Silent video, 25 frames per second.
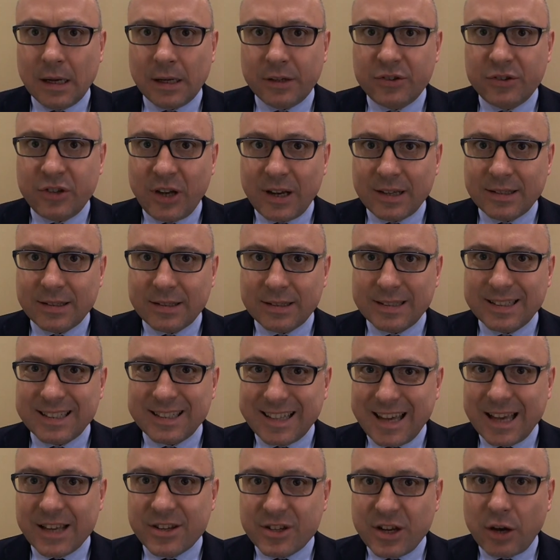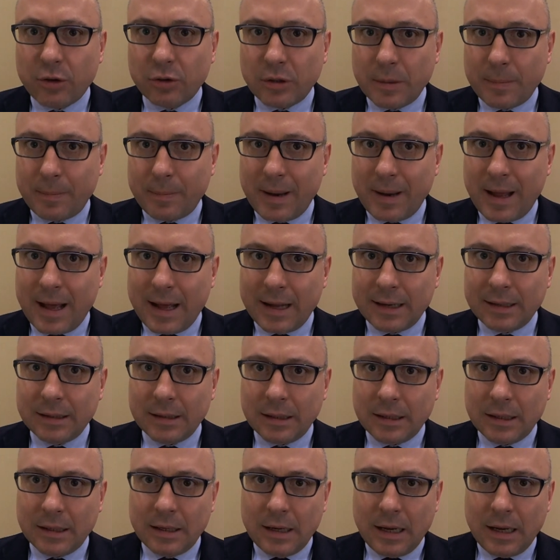Just sketch out a plan
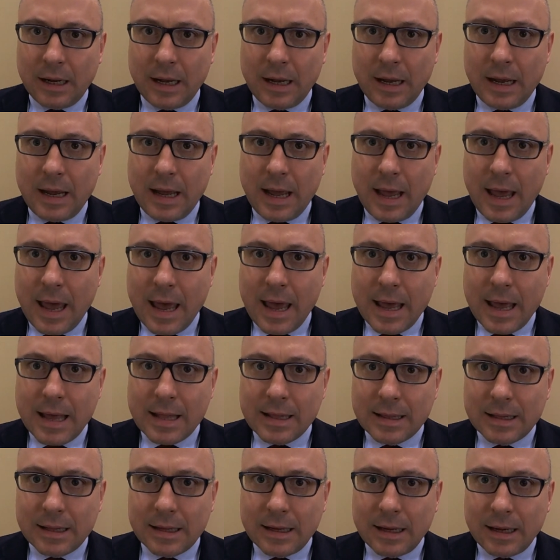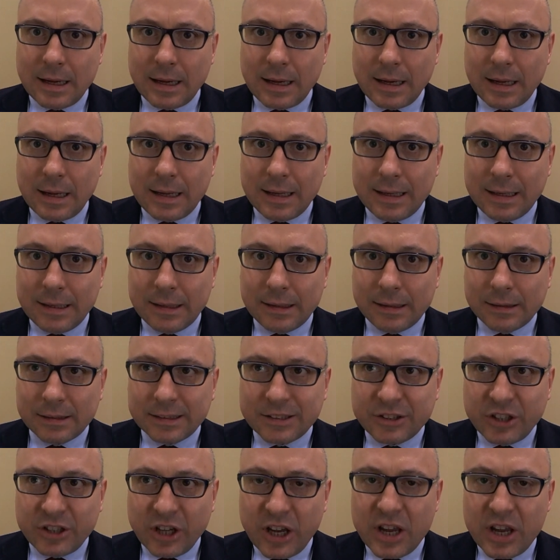uh, and
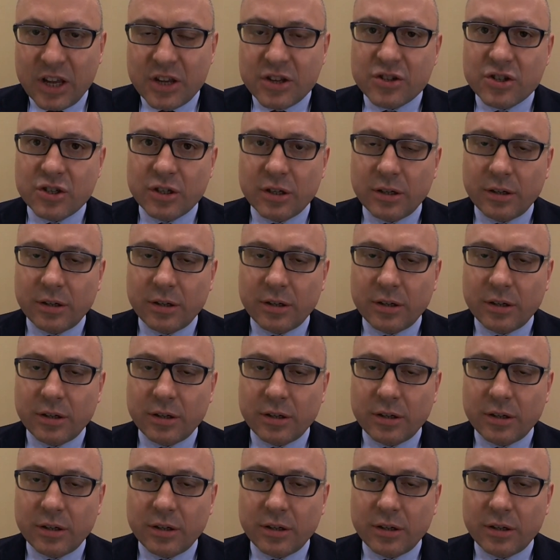uh, change